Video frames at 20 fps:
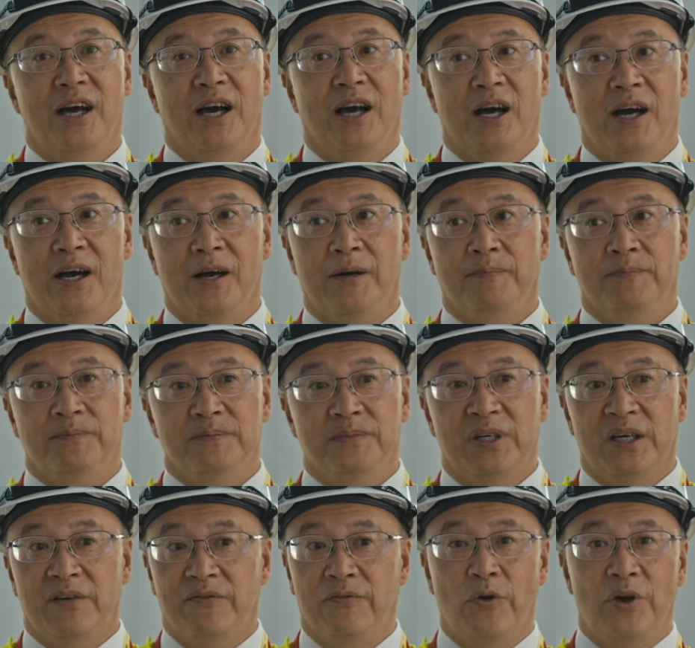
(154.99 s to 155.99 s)
Um,
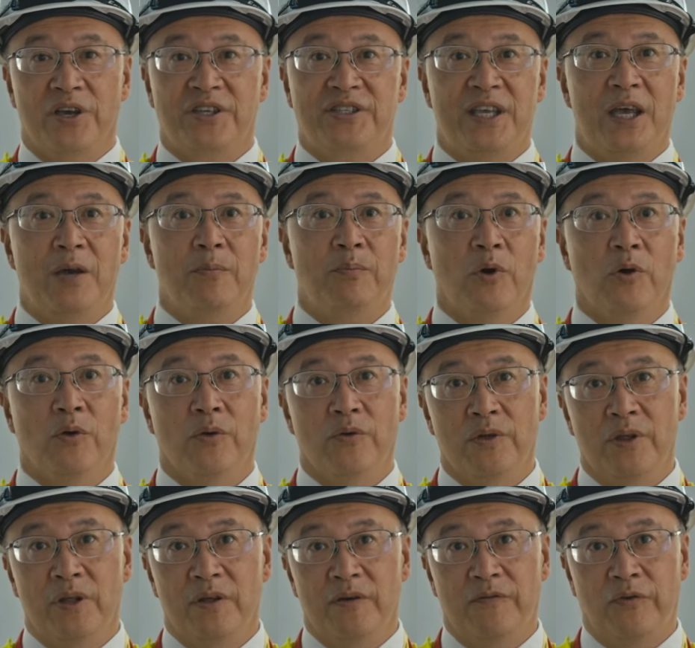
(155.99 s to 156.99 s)
for example,
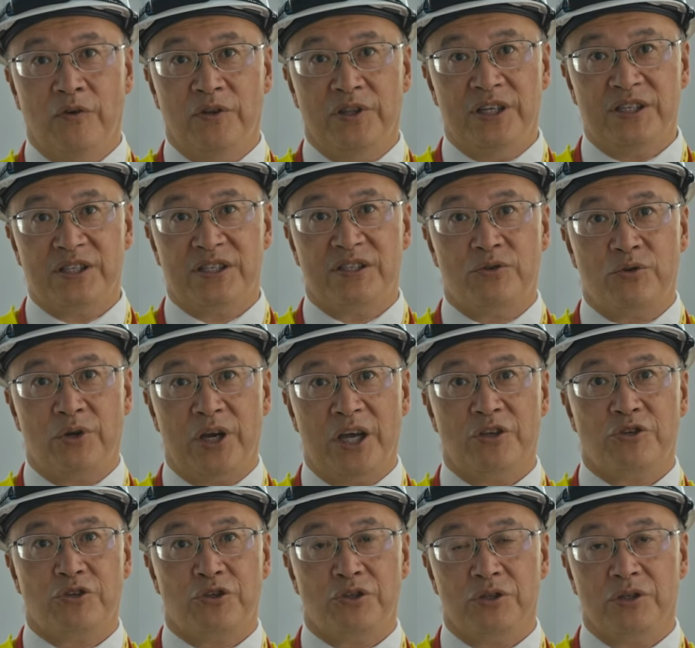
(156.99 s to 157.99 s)
for this
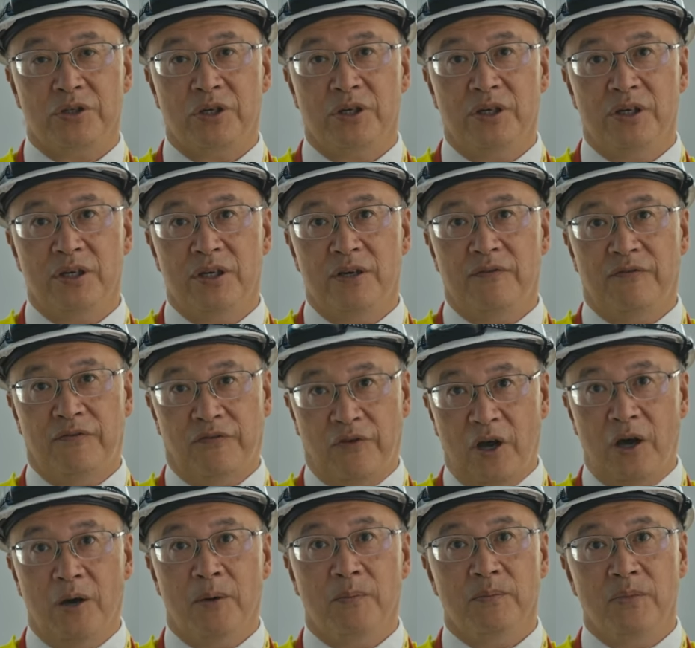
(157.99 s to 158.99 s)
stretch
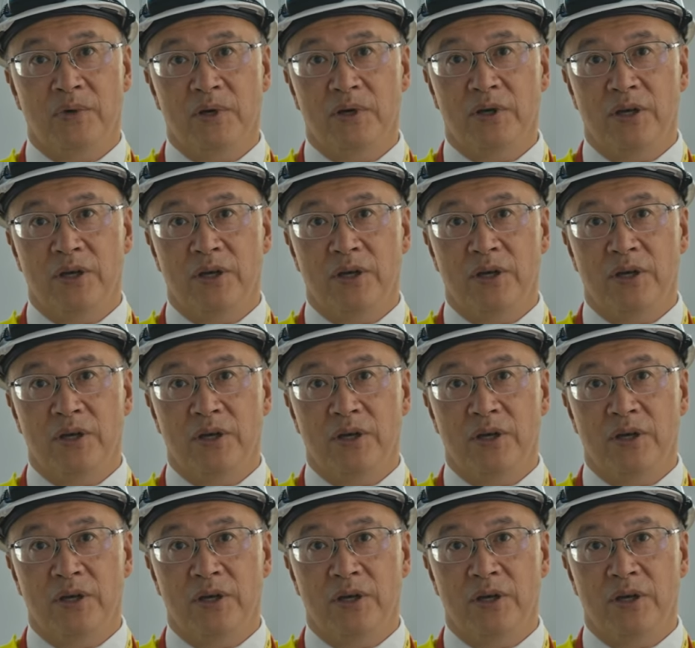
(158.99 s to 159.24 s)
from